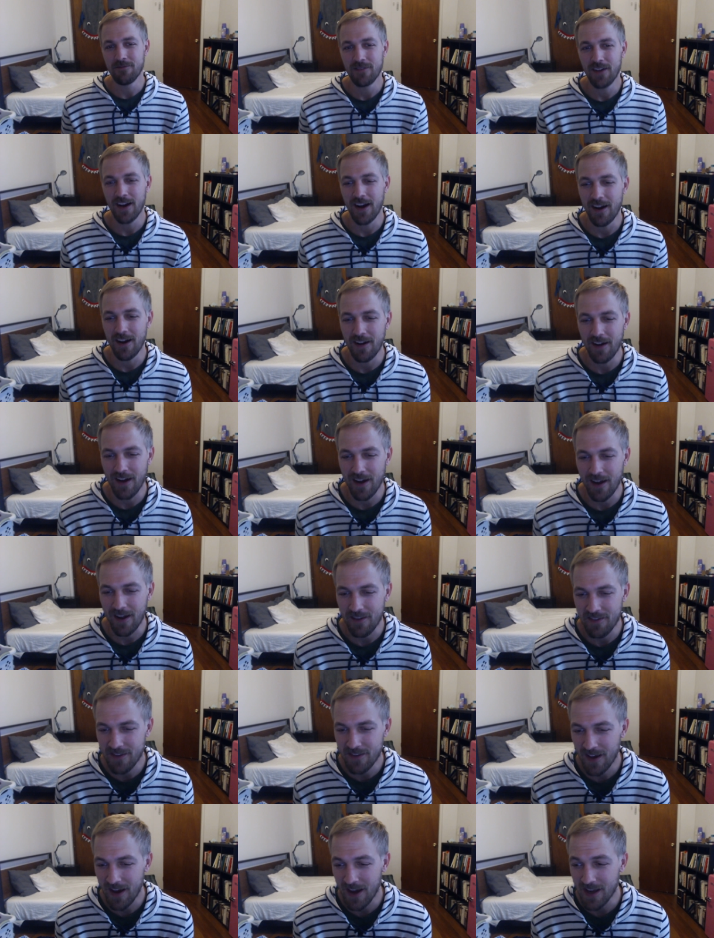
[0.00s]

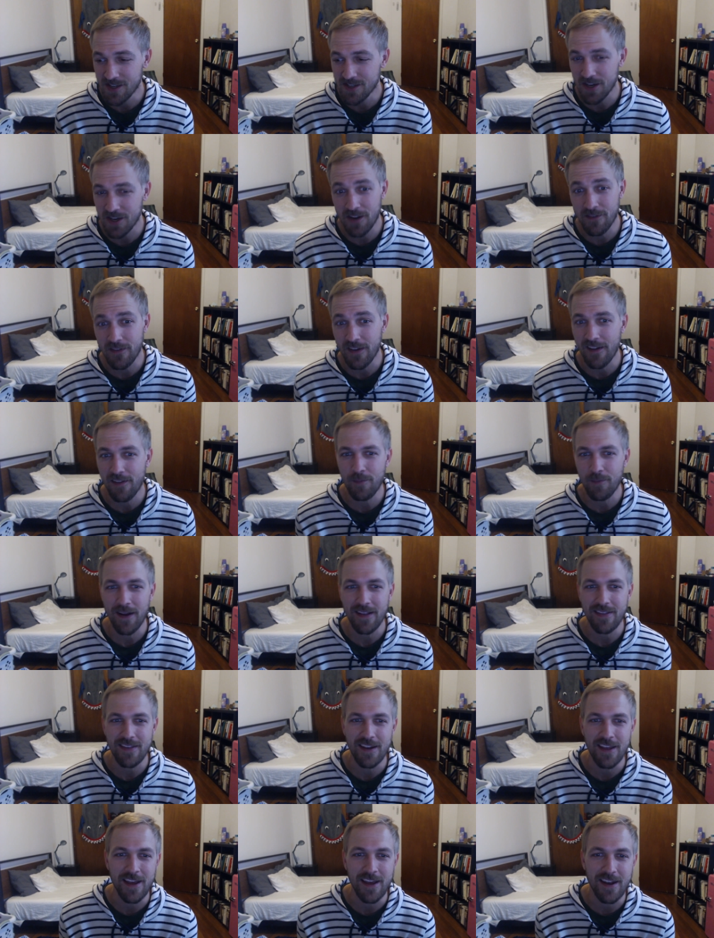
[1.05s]
I should have
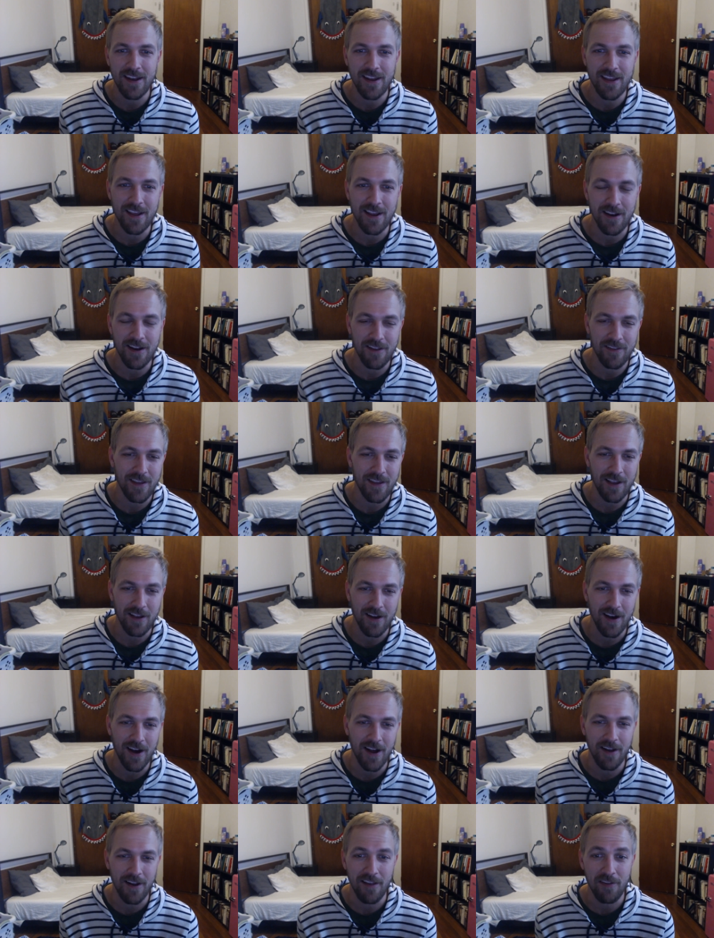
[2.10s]
expected it, and I think
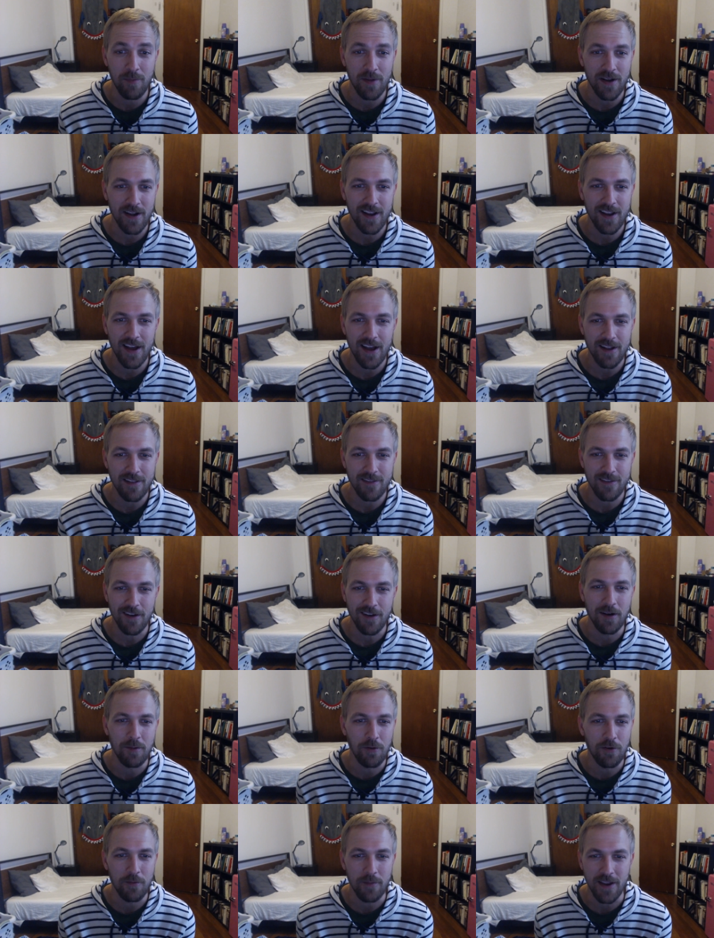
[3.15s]
God has been kind to
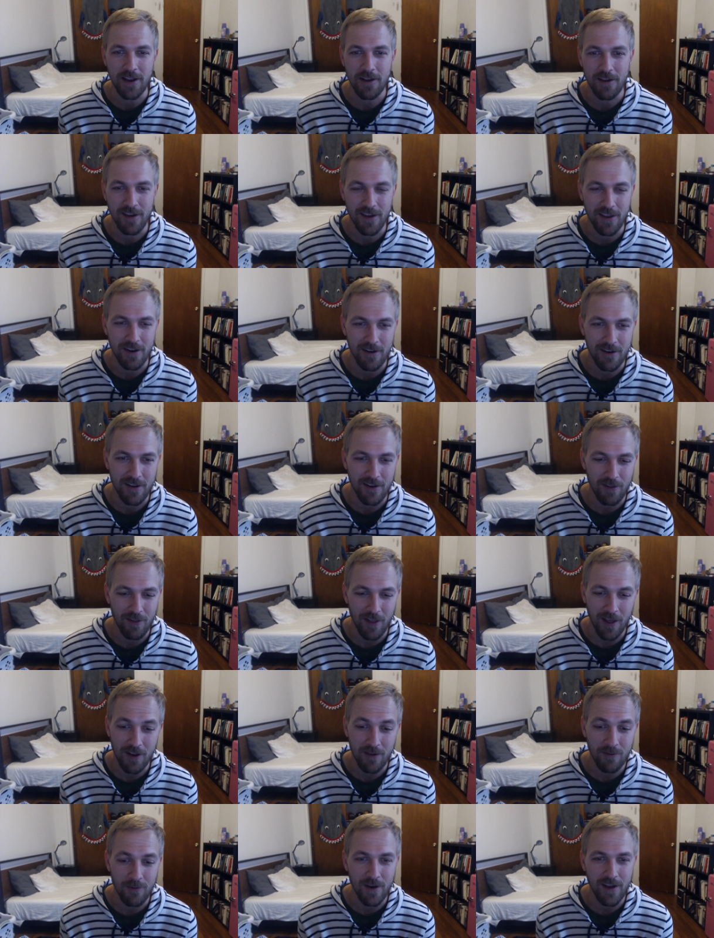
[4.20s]
humble me in a
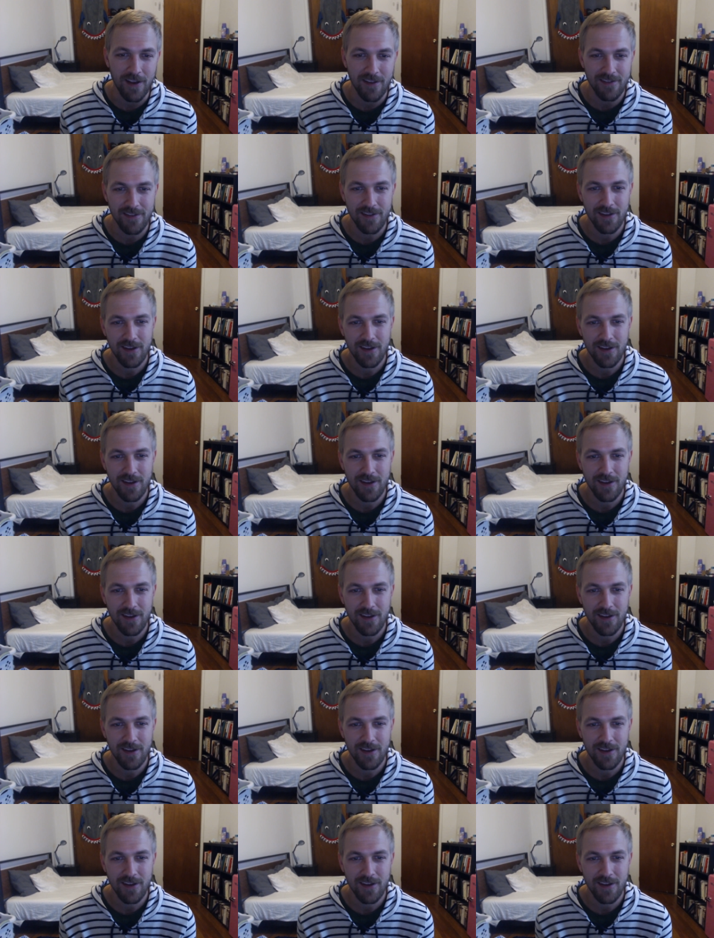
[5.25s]
lot of ways.